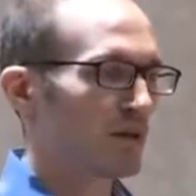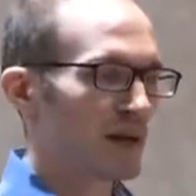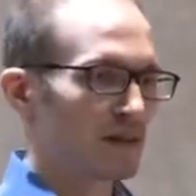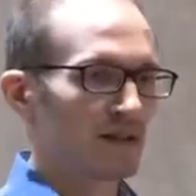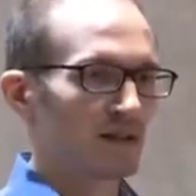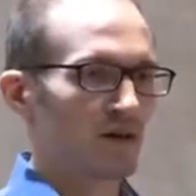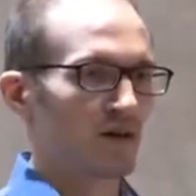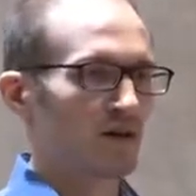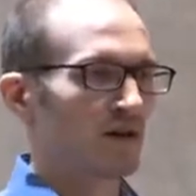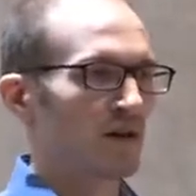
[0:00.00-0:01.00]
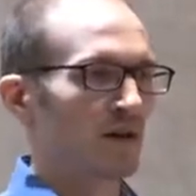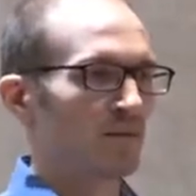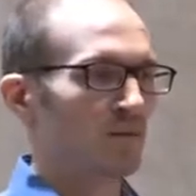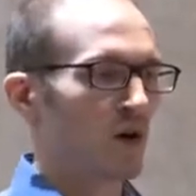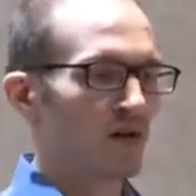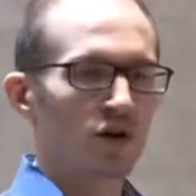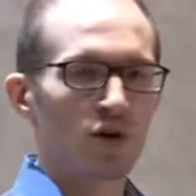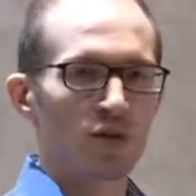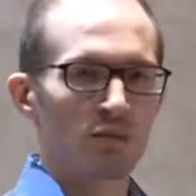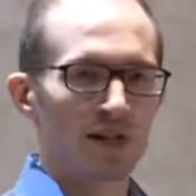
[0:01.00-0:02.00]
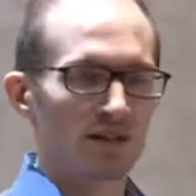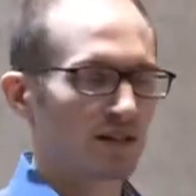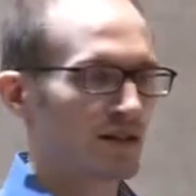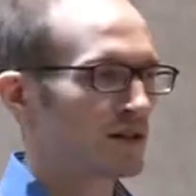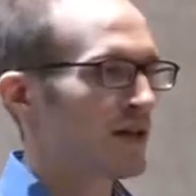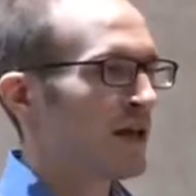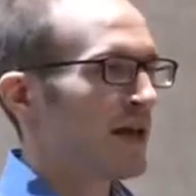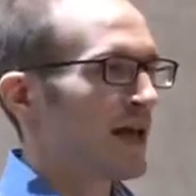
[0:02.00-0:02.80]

basis, on uh, ongoing basis,